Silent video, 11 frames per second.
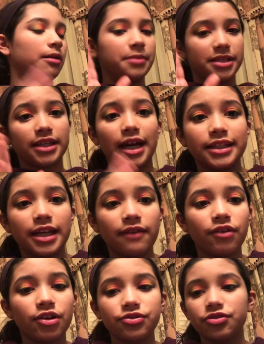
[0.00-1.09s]
beside the
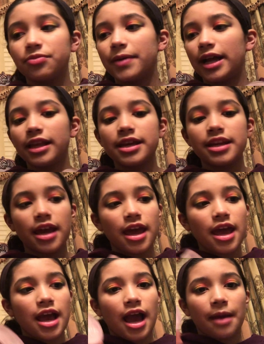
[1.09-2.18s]
Yvonne True palette,
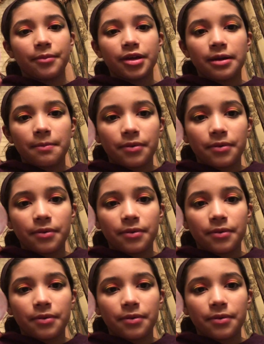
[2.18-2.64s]
I'm gonna